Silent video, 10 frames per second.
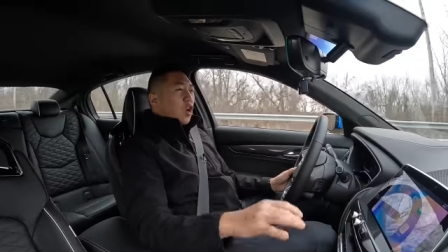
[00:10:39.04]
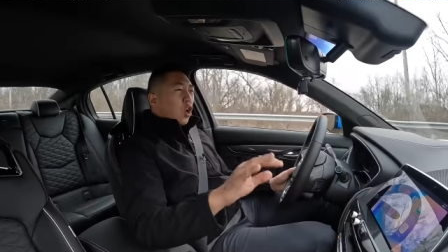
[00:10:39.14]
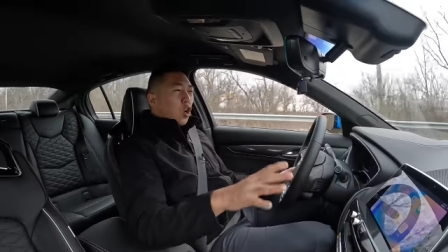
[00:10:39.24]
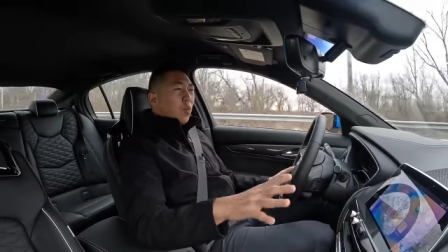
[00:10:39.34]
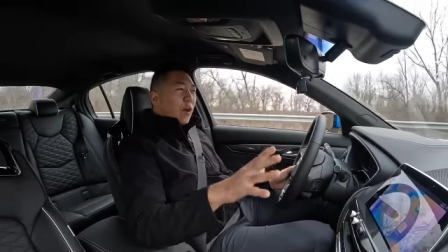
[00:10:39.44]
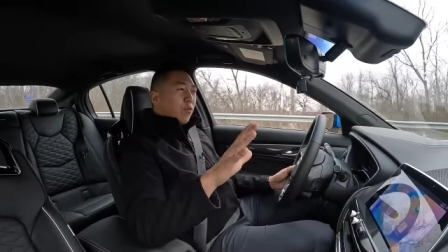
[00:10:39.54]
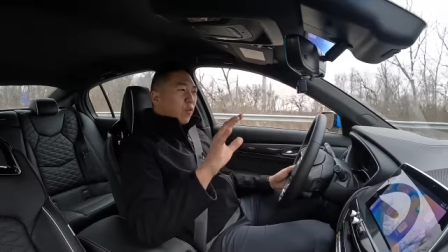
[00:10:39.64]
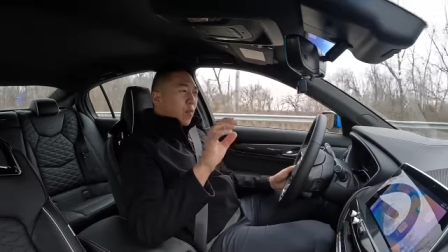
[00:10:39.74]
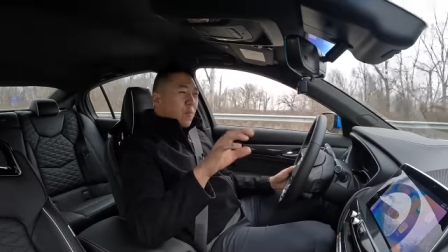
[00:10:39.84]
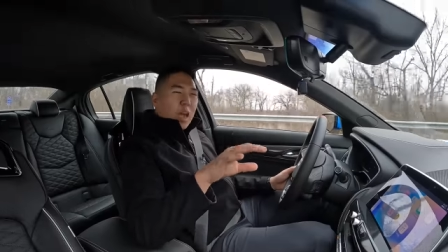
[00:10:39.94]
Curb weight
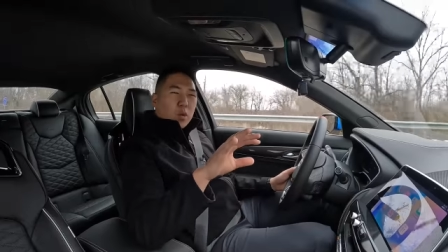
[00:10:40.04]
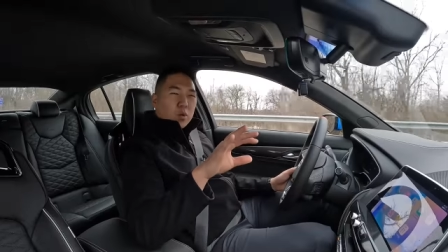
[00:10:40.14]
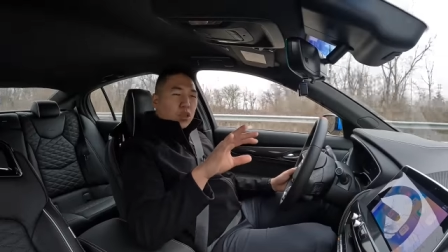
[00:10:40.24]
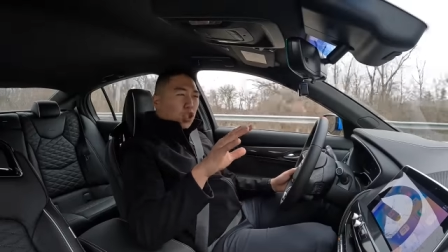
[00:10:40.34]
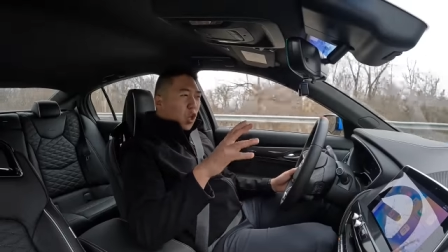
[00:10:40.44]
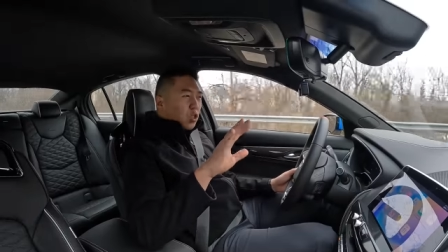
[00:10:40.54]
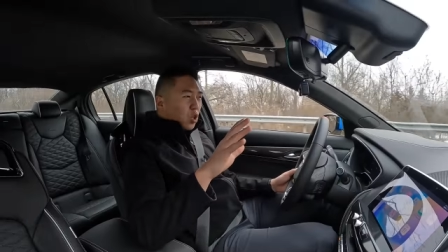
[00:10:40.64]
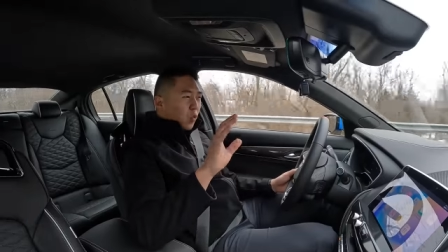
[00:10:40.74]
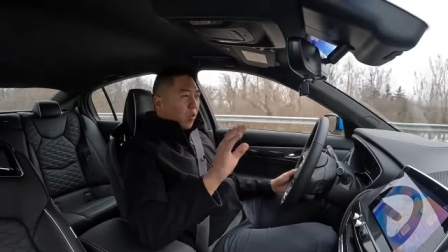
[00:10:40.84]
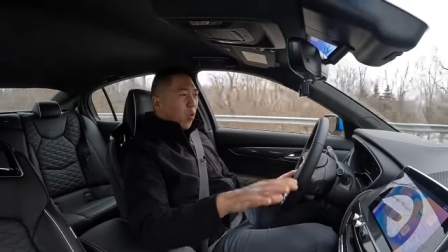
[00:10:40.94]
for the manual is
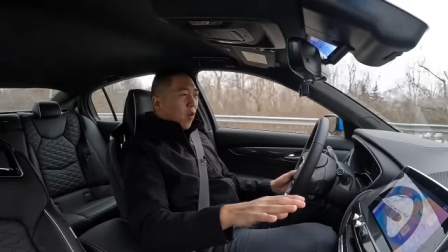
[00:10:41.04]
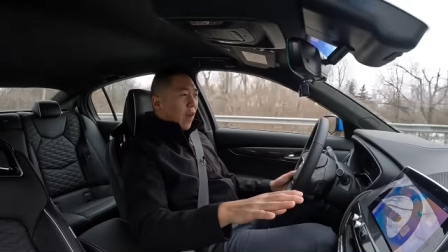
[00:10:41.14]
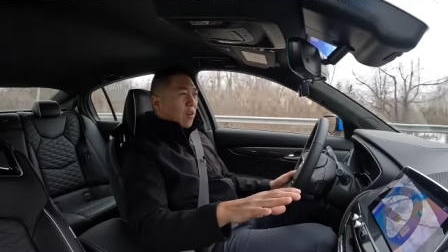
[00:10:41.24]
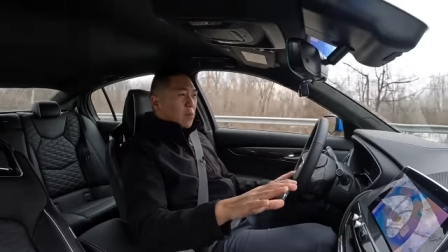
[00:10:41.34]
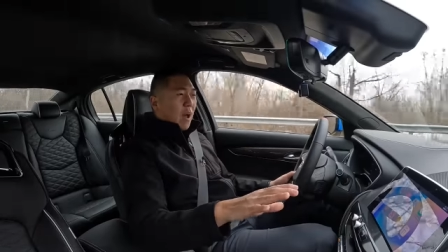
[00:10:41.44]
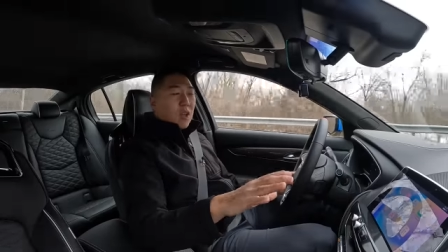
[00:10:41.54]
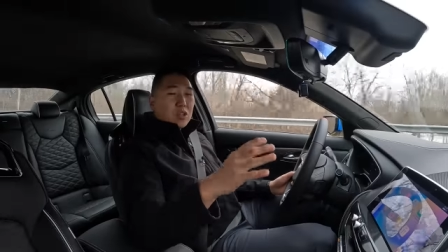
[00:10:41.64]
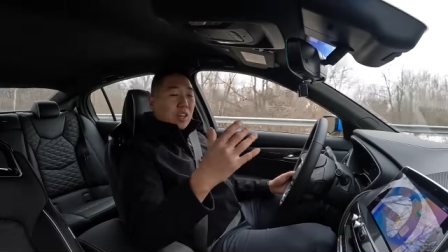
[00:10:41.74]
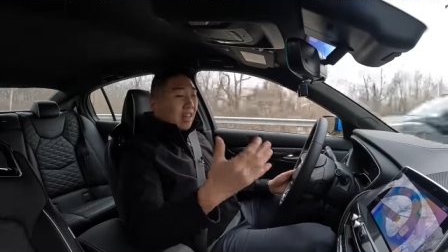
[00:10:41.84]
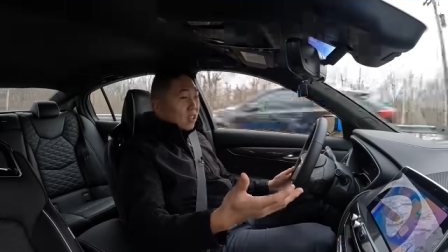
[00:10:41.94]
just over 4,000
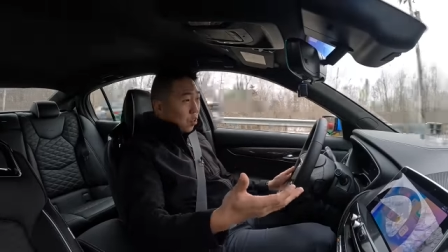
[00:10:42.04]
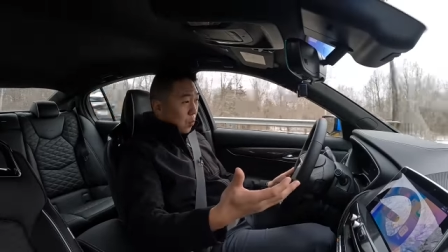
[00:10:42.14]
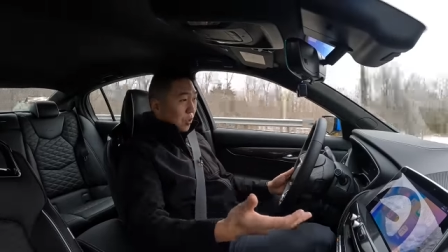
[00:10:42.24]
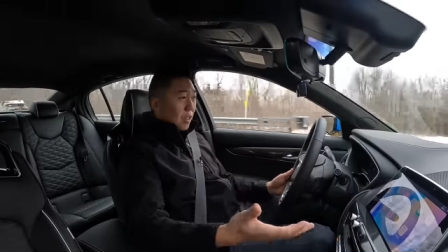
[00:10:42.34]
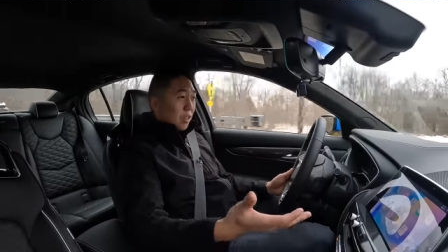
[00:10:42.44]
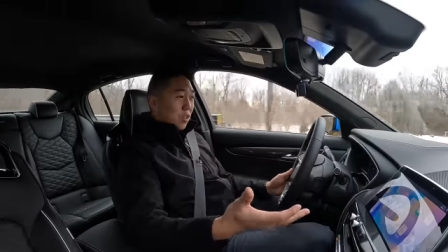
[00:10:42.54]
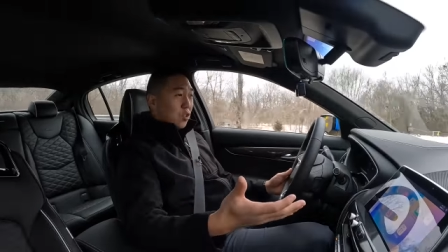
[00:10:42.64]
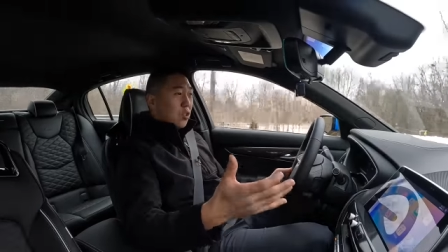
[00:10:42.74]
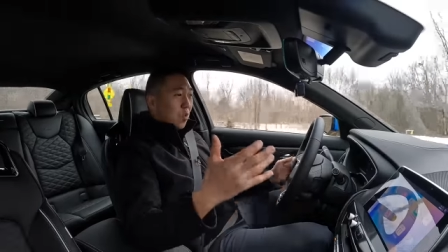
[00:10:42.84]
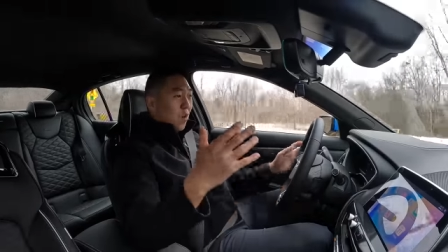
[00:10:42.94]
pounds, so that's still pretty good
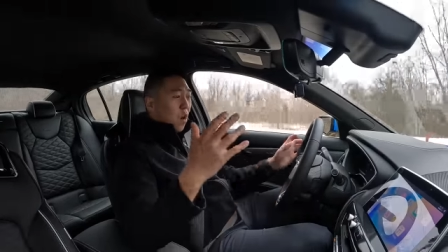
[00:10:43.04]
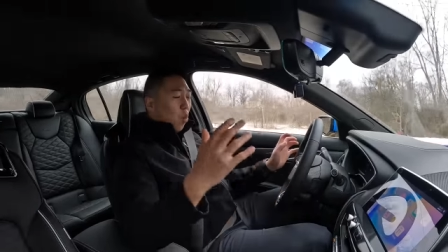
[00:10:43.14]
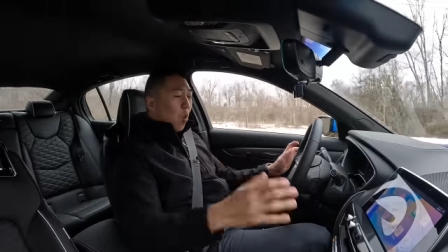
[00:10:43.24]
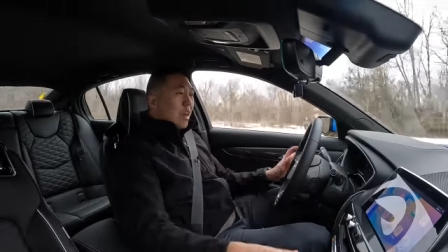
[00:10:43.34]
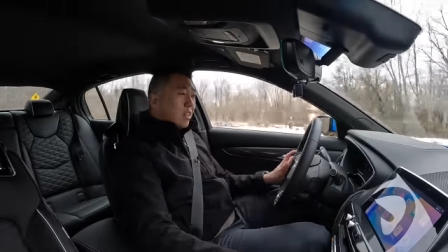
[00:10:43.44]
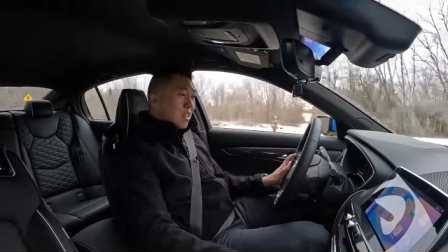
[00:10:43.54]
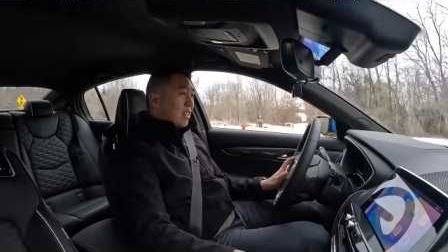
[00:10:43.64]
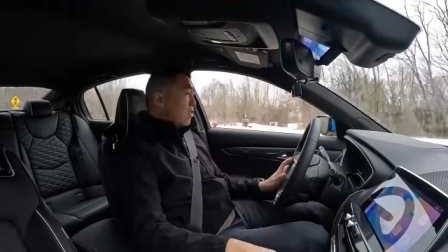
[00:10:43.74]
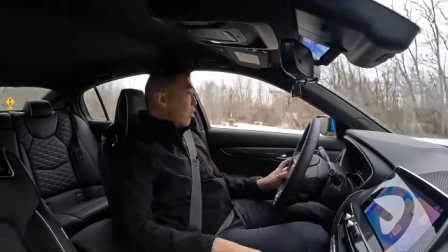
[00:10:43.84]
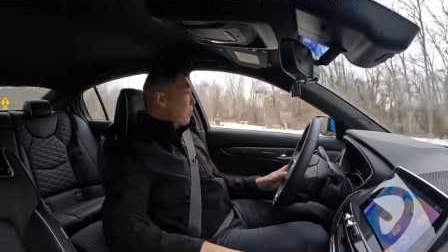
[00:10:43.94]
too. Weight
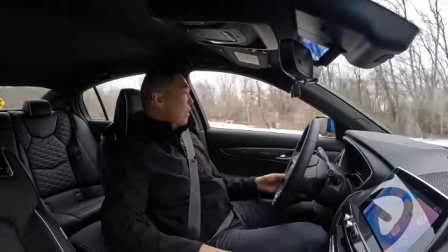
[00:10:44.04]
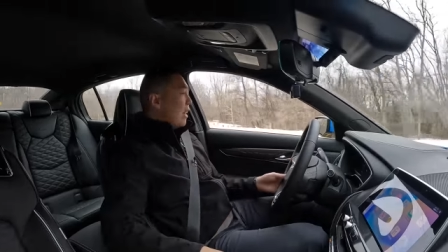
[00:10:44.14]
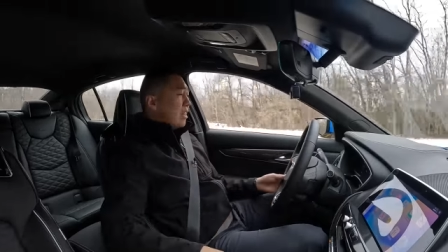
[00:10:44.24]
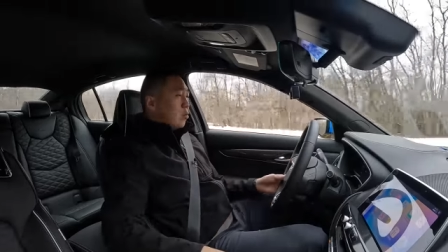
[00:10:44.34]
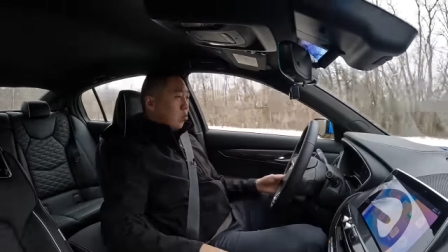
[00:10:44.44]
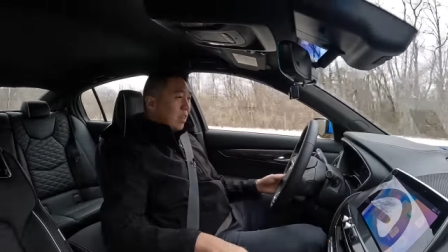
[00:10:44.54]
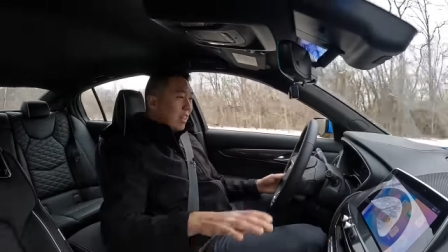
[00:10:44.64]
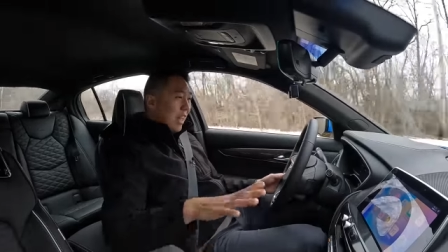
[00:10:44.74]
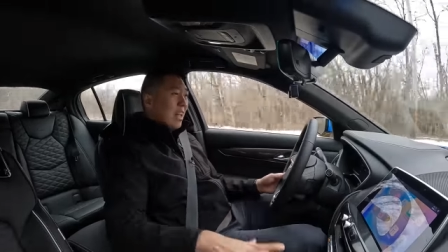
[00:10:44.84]
is something that is really